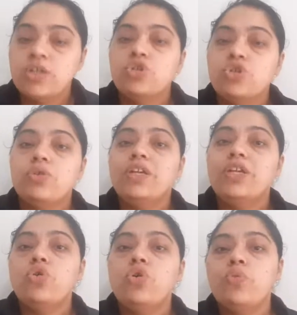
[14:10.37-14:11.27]
So we
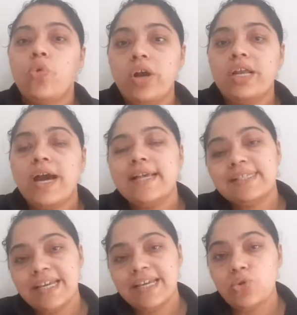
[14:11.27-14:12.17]
don't want our
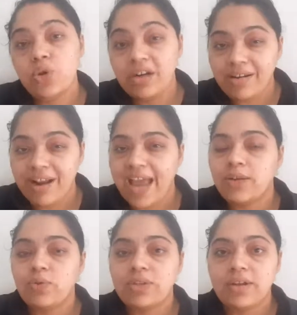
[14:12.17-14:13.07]
skin to
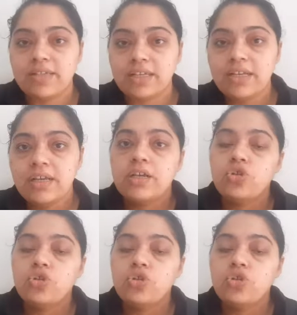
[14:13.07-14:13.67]
interact with resin.